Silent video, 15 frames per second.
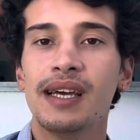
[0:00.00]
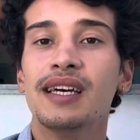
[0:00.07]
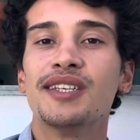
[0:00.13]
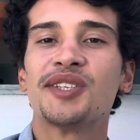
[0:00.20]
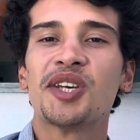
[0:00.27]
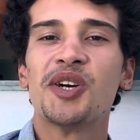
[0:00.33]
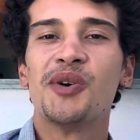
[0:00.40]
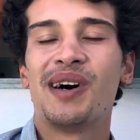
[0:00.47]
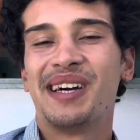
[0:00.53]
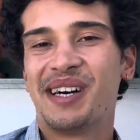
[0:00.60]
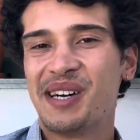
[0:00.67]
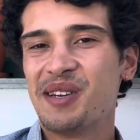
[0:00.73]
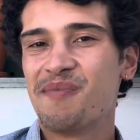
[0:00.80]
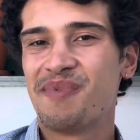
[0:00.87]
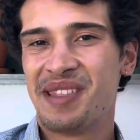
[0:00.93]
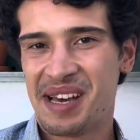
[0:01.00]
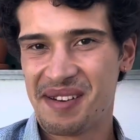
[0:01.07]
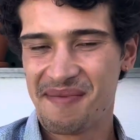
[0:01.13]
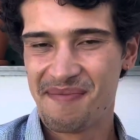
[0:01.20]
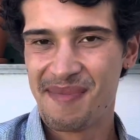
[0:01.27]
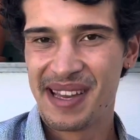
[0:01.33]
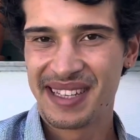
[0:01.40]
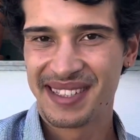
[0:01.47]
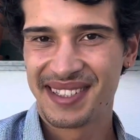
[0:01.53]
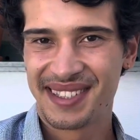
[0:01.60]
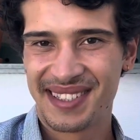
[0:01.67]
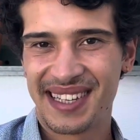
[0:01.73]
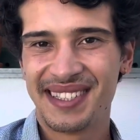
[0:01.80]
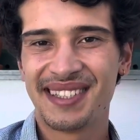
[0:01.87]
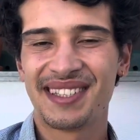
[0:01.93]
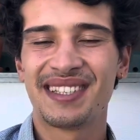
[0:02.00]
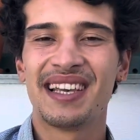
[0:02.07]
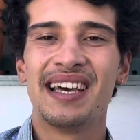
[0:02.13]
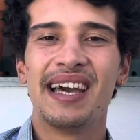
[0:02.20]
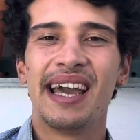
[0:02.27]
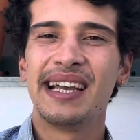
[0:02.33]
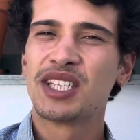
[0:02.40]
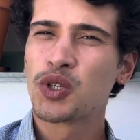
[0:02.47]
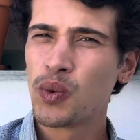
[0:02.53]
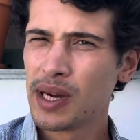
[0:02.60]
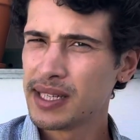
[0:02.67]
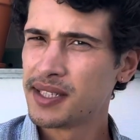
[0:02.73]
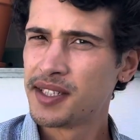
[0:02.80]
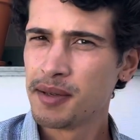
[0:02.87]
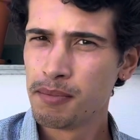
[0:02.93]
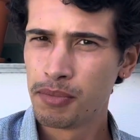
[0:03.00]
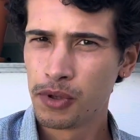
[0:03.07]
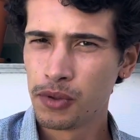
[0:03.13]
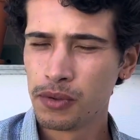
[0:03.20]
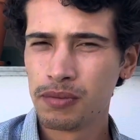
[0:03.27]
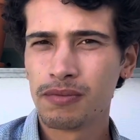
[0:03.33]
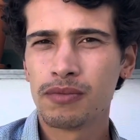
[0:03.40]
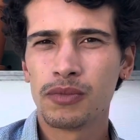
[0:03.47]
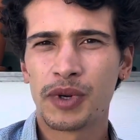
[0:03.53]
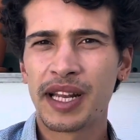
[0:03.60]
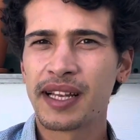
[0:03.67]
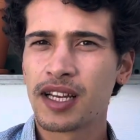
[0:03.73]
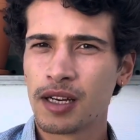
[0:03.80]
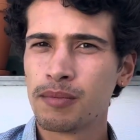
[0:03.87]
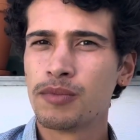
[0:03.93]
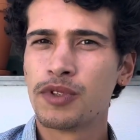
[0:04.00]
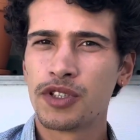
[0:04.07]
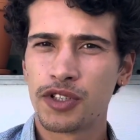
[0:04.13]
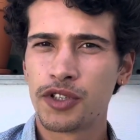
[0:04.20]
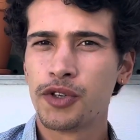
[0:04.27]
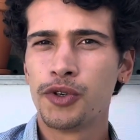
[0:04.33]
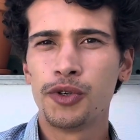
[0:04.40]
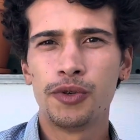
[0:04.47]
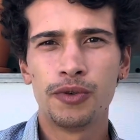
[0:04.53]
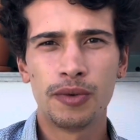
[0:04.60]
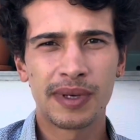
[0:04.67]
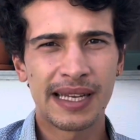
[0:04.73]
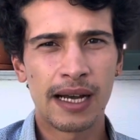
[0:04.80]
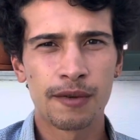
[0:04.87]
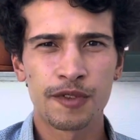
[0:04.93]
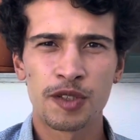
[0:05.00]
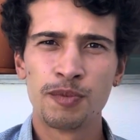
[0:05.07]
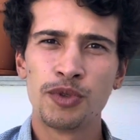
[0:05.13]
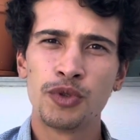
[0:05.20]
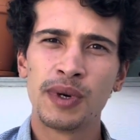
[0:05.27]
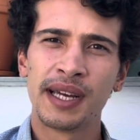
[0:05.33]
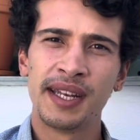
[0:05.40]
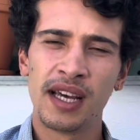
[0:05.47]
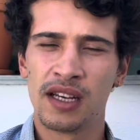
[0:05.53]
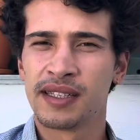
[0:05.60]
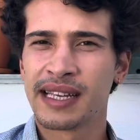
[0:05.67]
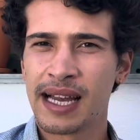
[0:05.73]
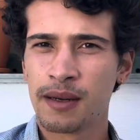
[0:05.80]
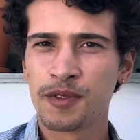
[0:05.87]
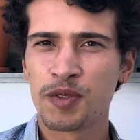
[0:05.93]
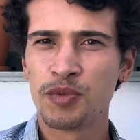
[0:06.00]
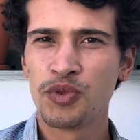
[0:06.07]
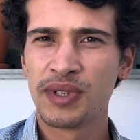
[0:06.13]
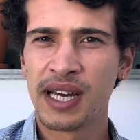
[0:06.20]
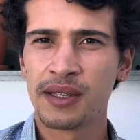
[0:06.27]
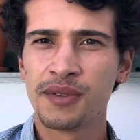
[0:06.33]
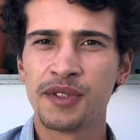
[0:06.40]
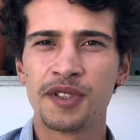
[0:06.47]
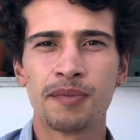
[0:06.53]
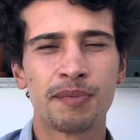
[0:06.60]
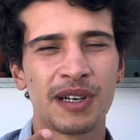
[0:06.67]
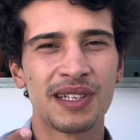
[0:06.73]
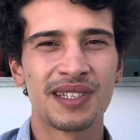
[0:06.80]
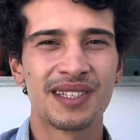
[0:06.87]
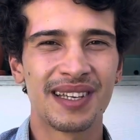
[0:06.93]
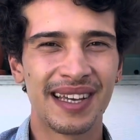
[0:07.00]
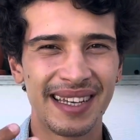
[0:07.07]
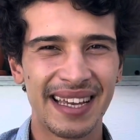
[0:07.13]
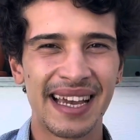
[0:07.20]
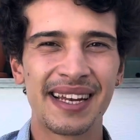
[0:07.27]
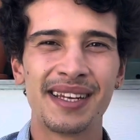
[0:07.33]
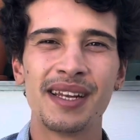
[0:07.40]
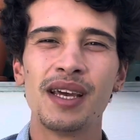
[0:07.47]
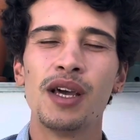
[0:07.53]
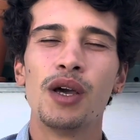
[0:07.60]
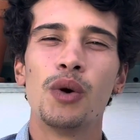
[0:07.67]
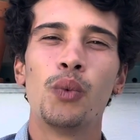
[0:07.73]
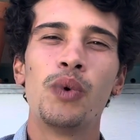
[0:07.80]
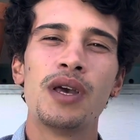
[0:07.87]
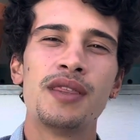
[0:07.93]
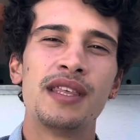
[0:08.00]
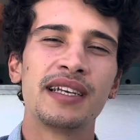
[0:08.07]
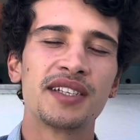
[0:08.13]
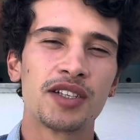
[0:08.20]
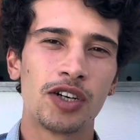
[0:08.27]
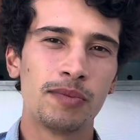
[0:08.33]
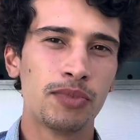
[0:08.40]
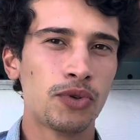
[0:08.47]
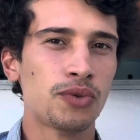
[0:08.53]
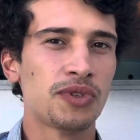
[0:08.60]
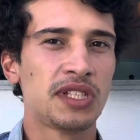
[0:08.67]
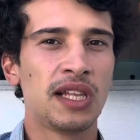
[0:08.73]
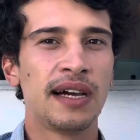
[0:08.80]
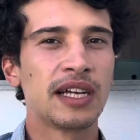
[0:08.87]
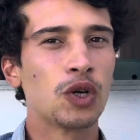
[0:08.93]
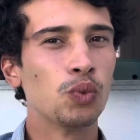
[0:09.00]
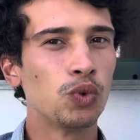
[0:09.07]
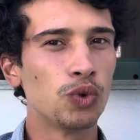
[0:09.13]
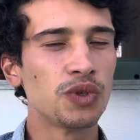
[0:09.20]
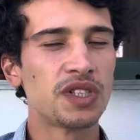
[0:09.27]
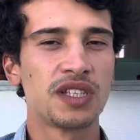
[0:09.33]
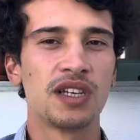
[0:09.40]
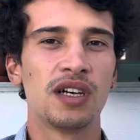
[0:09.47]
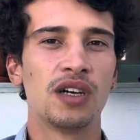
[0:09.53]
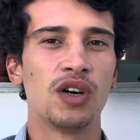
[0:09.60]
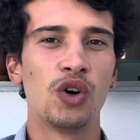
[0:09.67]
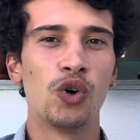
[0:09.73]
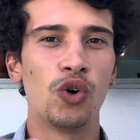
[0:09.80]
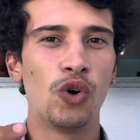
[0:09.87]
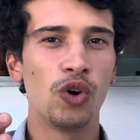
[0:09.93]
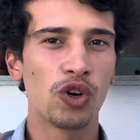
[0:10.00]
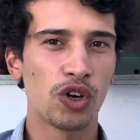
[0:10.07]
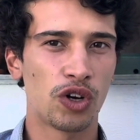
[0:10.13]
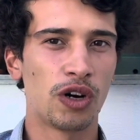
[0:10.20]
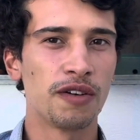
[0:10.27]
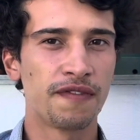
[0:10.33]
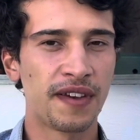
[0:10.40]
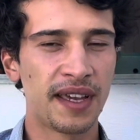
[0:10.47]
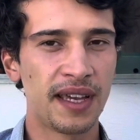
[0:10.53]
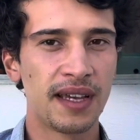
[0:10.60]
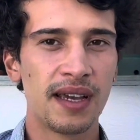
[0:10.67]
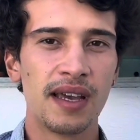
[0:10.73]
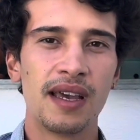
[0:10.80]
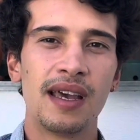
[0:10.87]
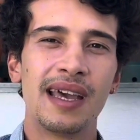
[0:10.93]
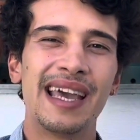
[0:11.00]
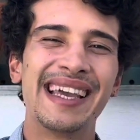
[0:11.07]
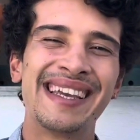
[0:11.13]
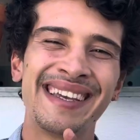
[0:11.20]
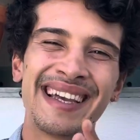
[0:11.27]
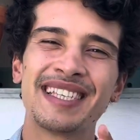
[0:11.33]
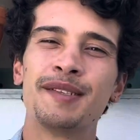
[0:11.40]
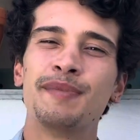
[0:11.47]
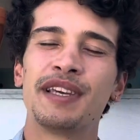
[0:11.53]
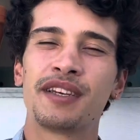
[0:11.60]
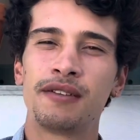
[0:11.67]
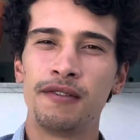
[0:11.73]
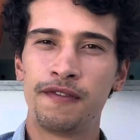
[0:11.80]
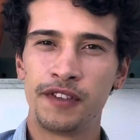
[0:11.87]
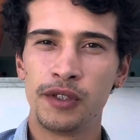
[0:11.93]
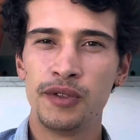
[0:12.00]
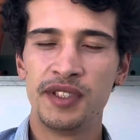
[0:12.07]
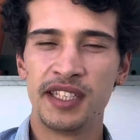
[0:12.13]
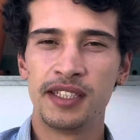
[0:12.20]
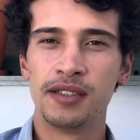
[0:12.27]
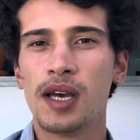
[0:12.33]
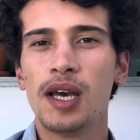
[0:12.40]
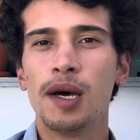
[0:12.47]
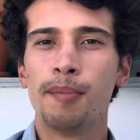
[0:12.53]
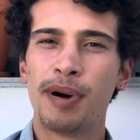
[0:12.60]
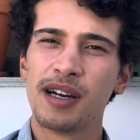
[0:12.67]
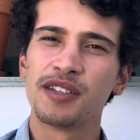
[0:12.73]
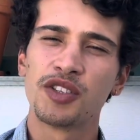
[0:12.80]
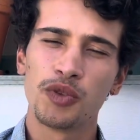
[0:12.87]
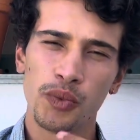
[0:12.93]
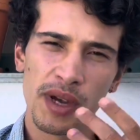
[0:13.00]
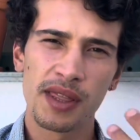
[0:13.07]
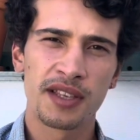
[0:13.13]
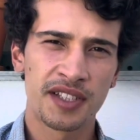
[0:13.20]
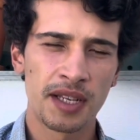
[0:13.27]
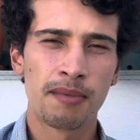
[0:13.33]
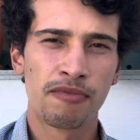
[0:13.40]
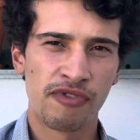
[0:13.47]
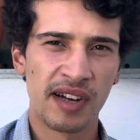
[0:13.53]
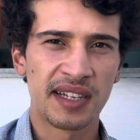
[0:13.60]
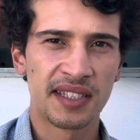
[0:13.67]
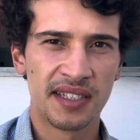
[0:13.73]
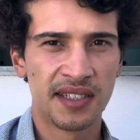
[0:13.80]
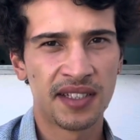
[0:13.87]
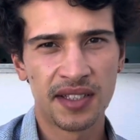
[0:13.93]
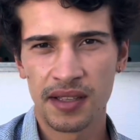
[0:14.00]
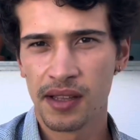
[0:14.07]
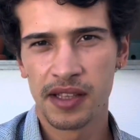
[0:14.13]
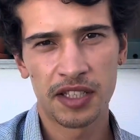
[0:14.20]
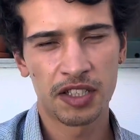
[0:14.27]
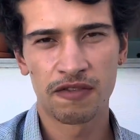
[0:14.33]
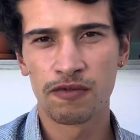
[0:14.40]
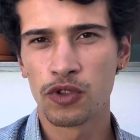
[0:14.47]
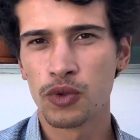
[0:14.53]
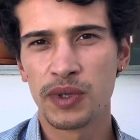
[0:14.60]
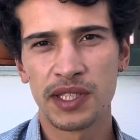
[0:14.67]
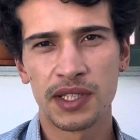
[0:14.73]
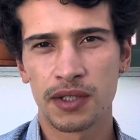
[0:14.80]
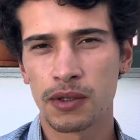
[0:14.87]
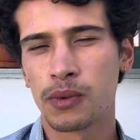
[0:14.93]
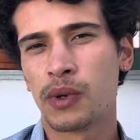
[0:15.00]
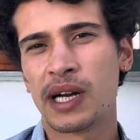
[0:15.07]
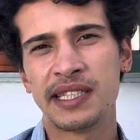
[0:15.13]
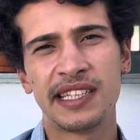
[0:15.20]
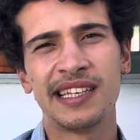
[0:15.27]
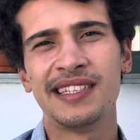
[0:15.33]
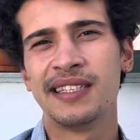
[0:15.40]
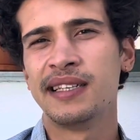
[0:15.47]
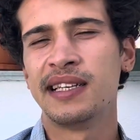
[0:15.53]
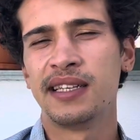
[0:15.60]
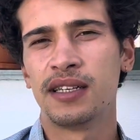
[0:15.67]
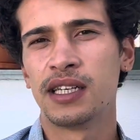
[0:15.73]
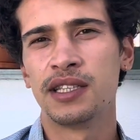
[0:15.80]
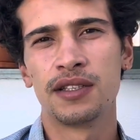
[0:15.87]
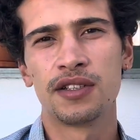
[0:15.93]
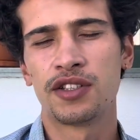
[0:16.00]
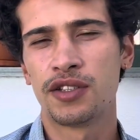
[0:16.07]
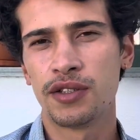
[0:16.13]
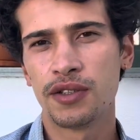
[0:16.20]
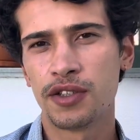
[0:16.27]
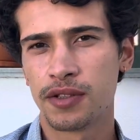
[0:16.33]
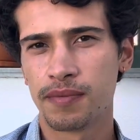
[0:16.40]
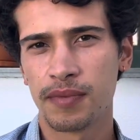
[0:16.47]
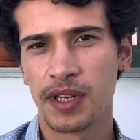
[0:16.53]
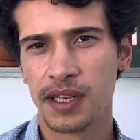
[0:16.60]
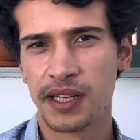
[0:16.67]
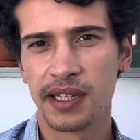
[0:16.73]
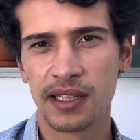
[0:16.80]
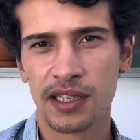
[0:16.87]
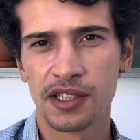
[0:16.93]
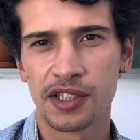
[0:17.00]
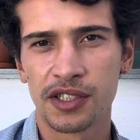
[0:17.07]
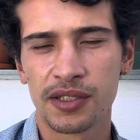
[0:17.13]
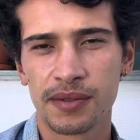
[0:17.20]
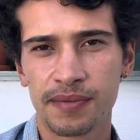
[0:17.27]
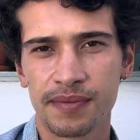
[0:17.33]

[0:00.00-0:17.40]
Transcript: So I hope that makes sense. It's quite simple when it comes to countable and uncountable nouns, but again, with examples like water or coffee, it can get a bit confusing, but with some practice, this rule is quite easily understood in English.